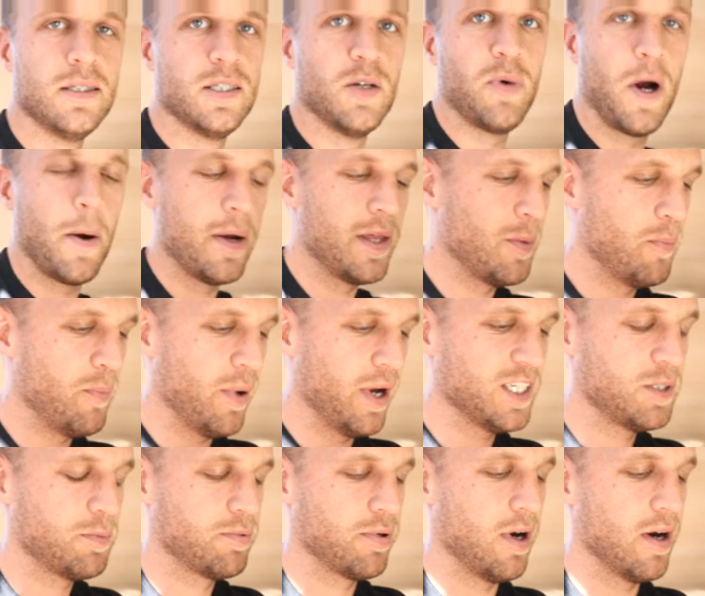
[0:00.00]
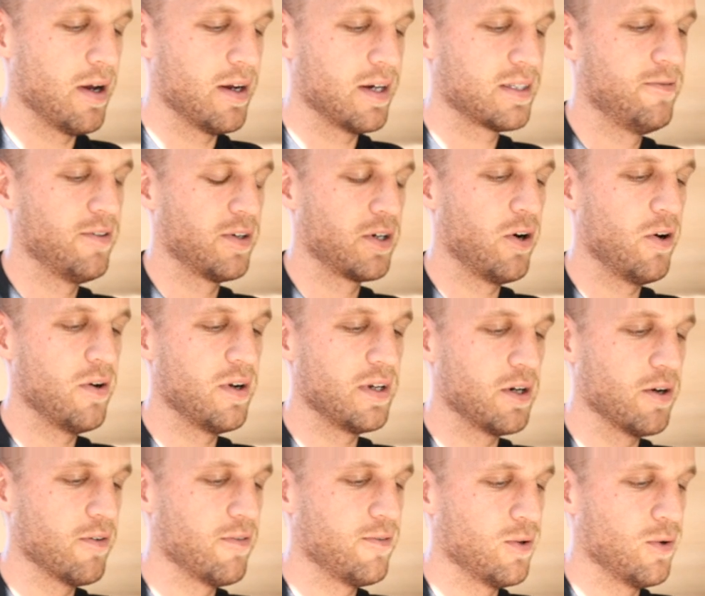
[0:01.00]
So probably the best product for coating
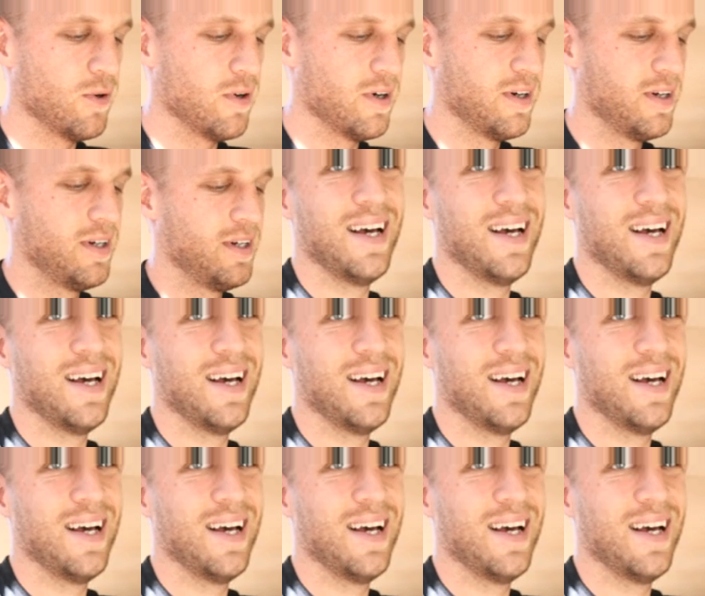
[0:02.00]
your floor